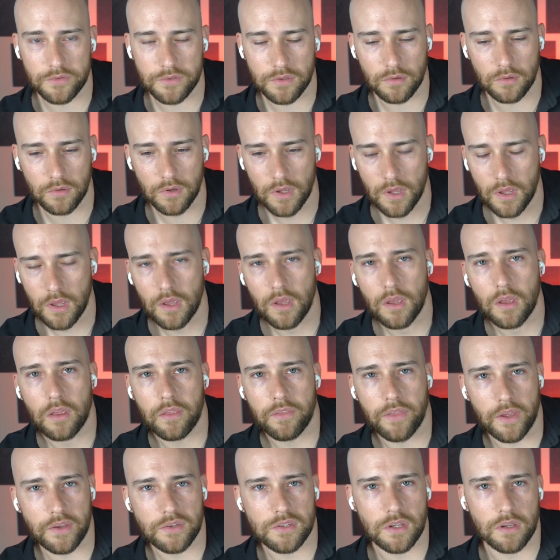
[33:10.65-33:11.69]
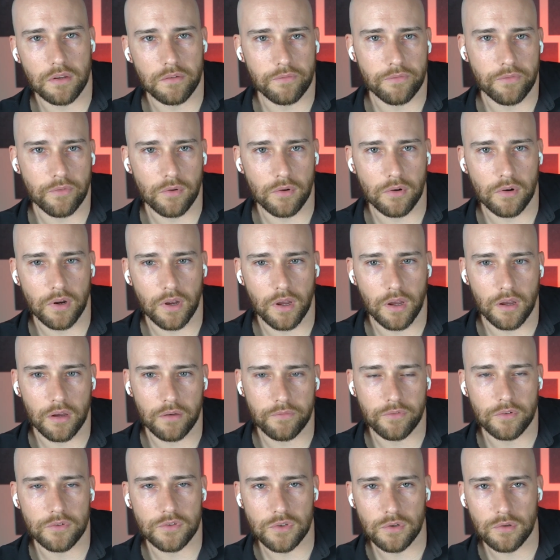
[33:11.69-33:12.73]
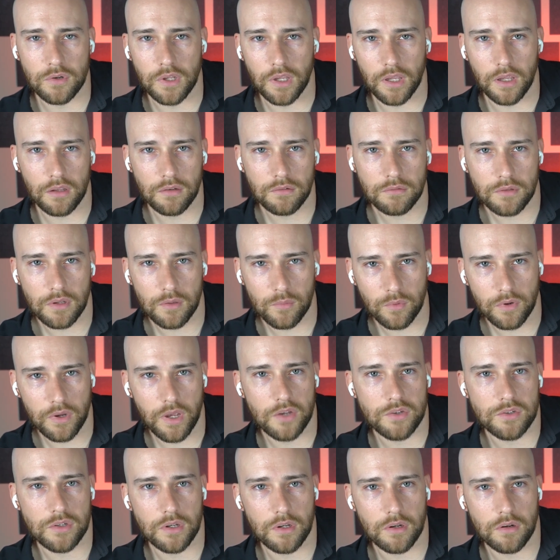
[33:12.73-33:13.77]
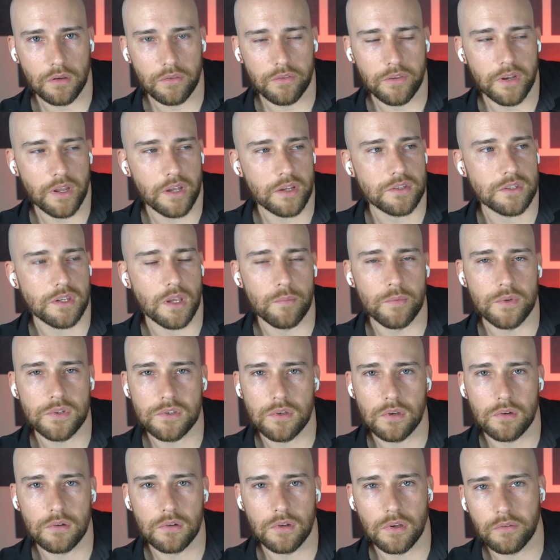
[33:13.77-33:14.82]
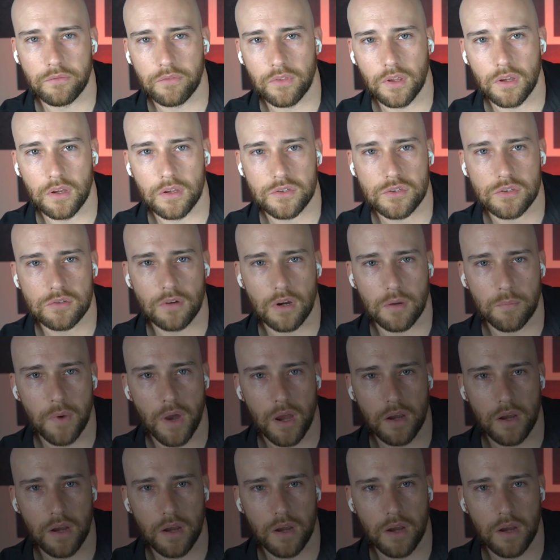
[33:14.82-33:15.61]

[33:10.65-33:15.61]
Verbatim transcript: So thanks again for tuning in, and we'll catch you here on the next episode of the Struck